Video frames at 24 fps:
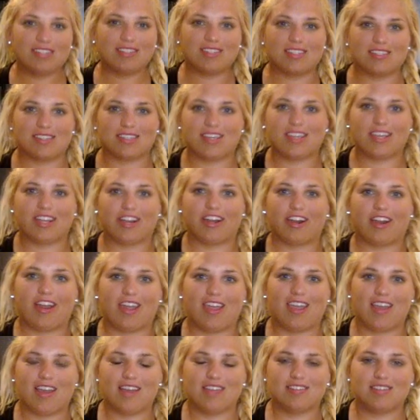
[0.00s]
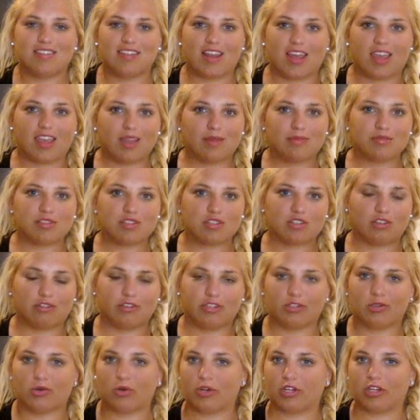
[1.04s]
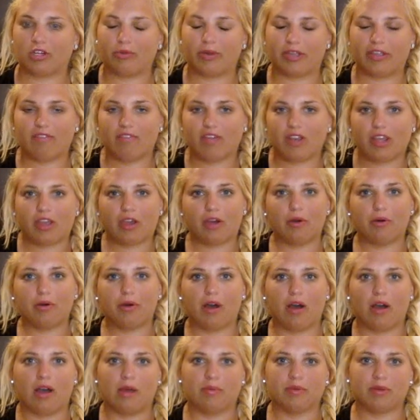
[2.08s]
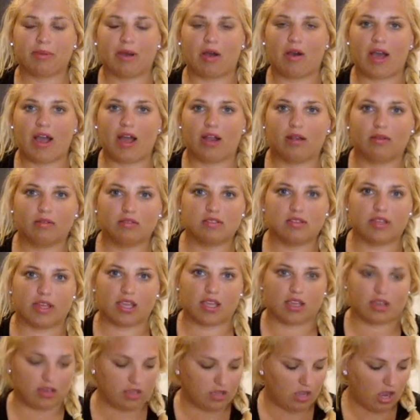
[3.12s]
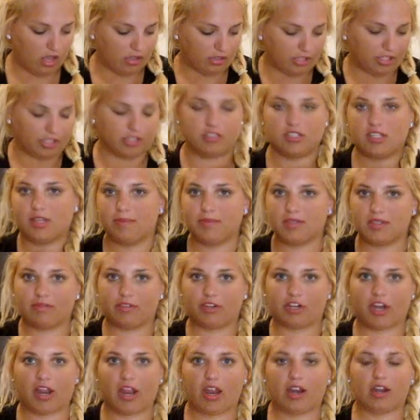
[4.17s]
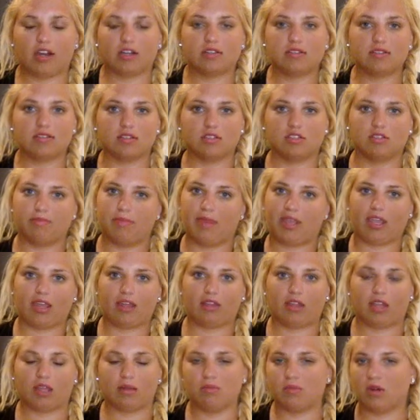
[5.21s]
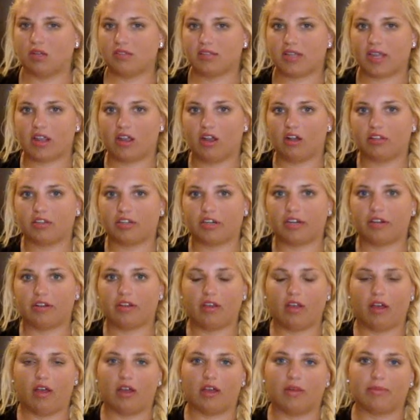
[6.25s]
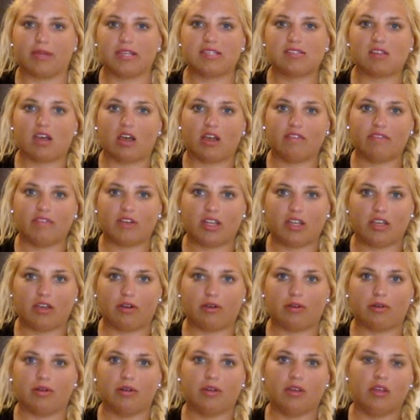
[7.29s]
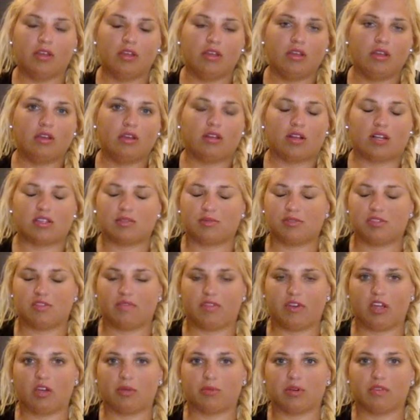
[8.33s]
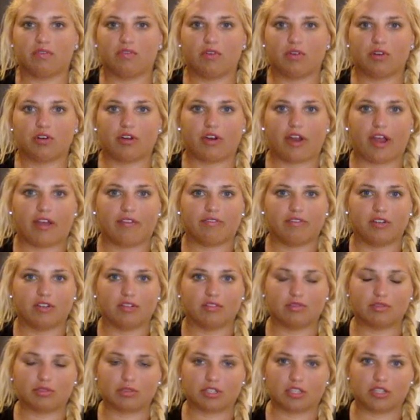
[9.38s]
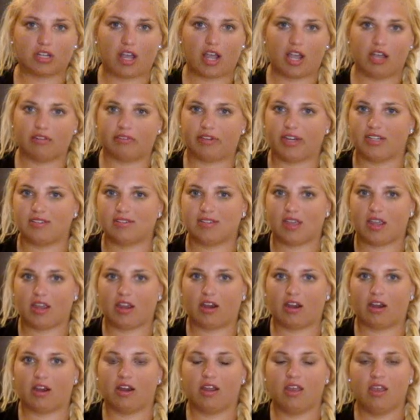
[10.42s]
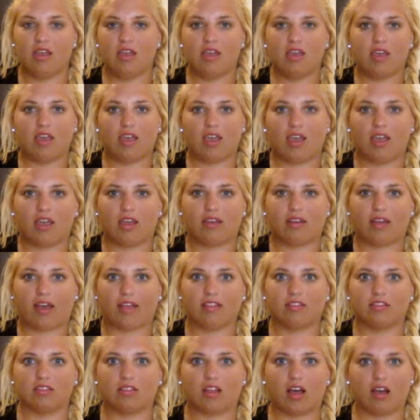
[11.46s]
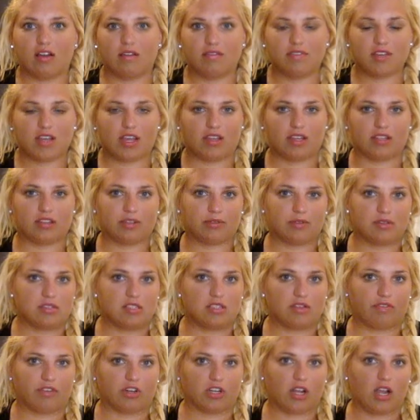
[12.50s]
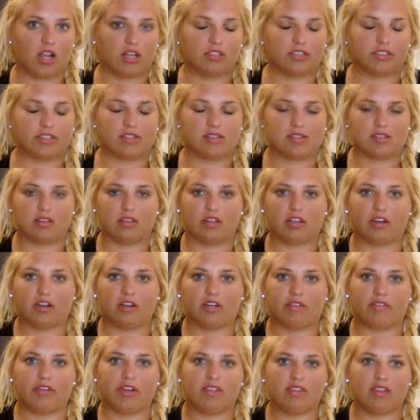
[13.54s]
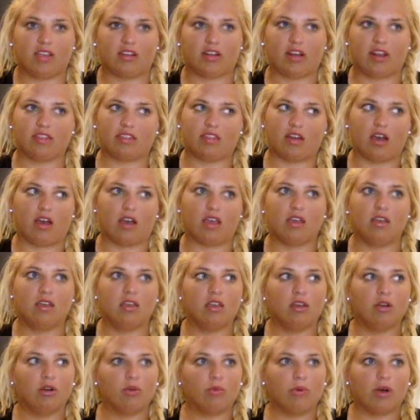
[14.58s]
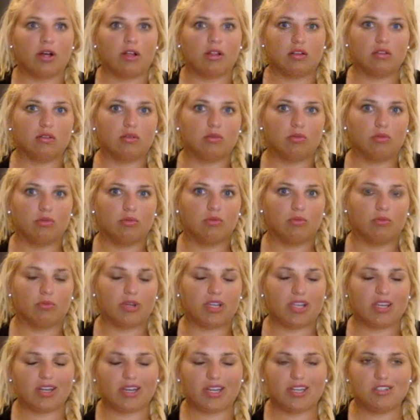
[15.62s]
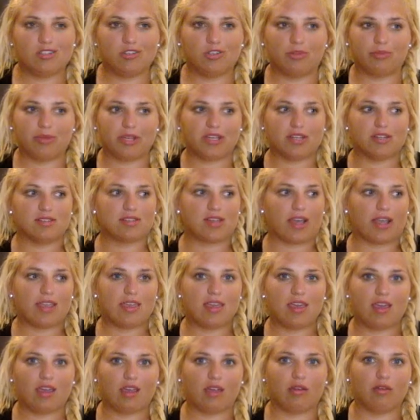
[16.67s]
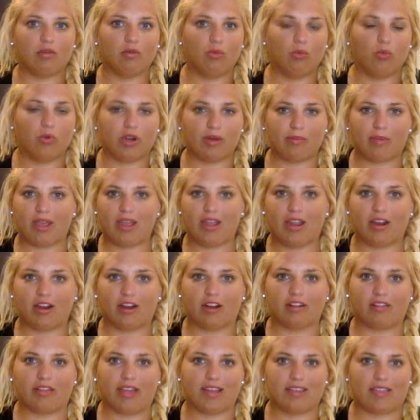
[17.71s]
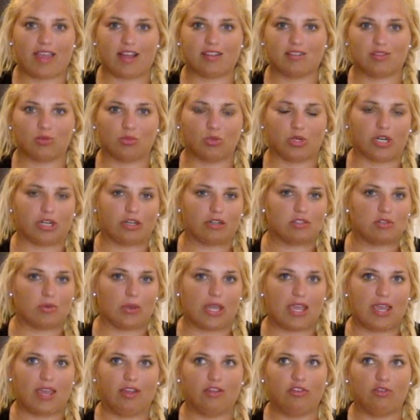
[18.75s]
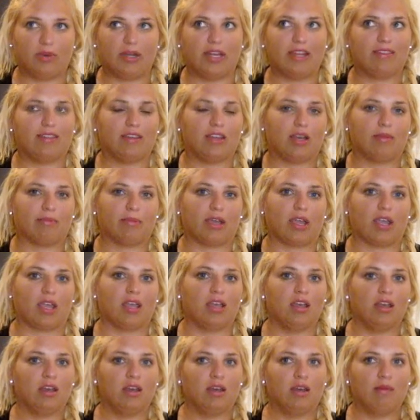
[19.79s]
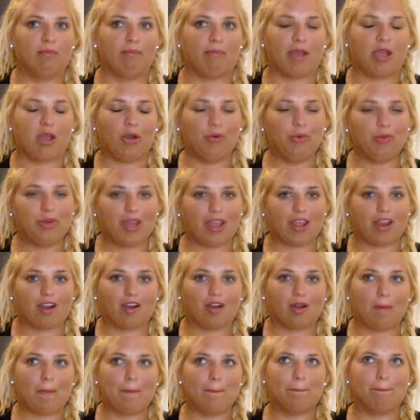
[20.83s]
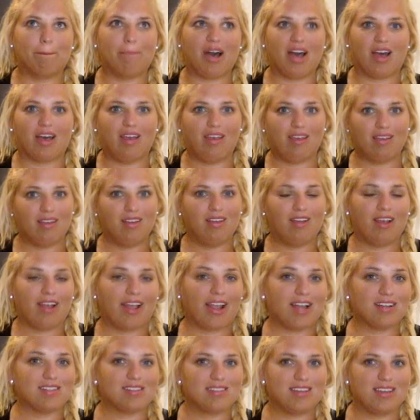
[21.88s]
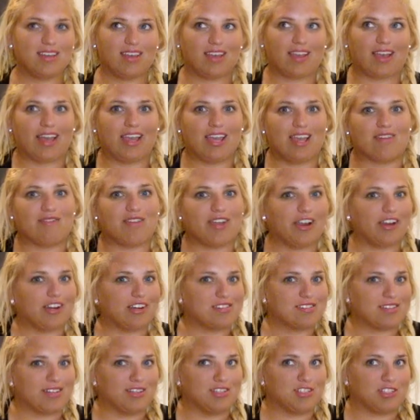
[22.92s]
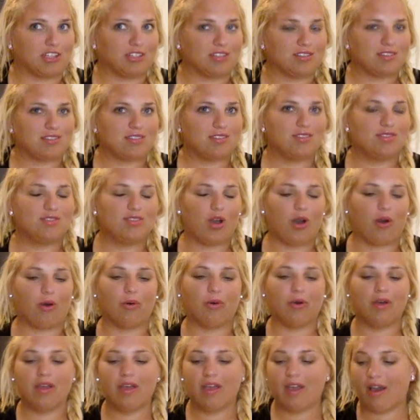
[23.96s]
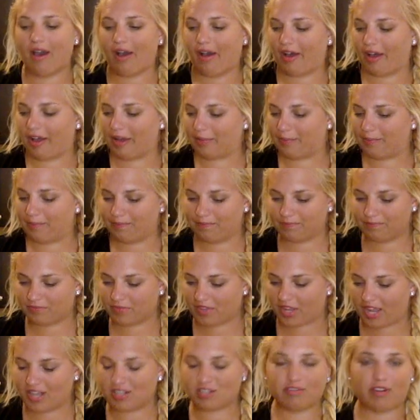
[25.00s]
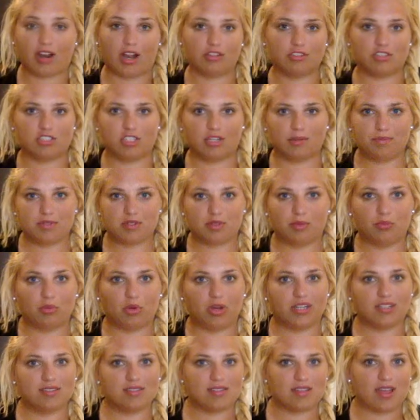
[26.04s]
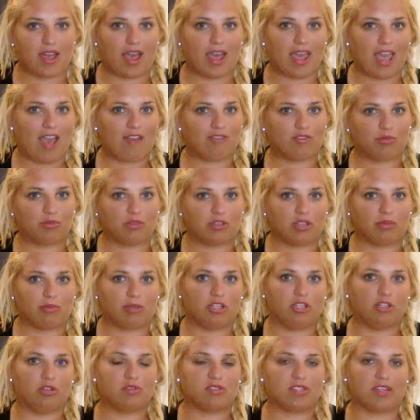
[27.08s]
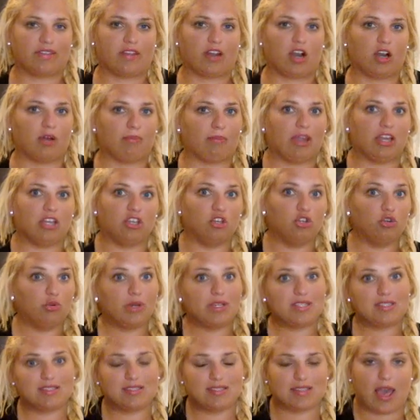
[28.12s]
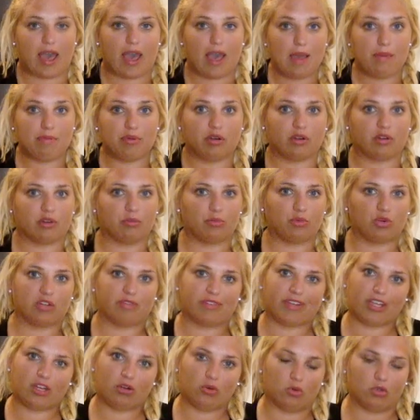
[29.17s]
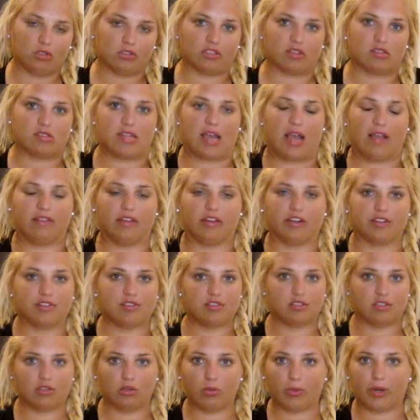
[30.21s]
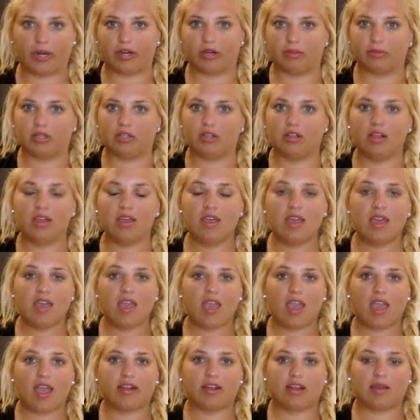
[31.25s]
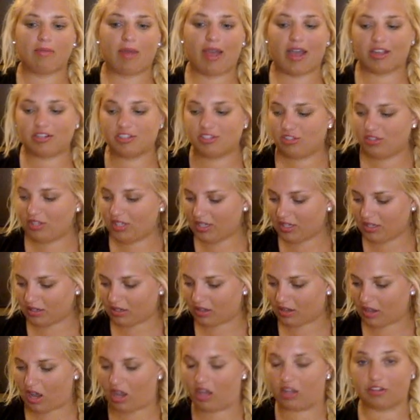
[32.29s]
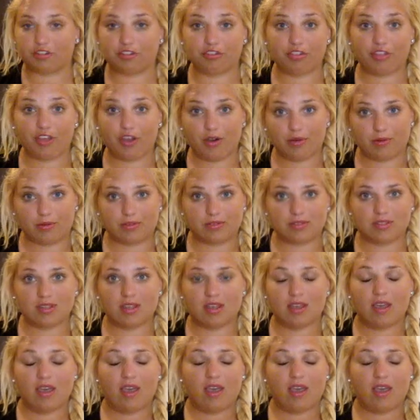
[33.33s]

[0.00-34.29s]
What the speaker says: it's Lindsay here, and today I'm just going to record a quick video about how to color your tips of your hair to make it multicolored. I saw a video, not so much a video, but a photograph of Lauren Conrad's hair, and I loved how there was different colors in there and everything, and I thought, well, what can I do, because I can't wear my hair like that to work, so I can't do anything on my own hair. But I got to thinking, I have hair extensions, so I scrounged up some ones that I haven't really been using that aren't my newest set, but are more of an older set that are still wearable, and I'm actually going to color those.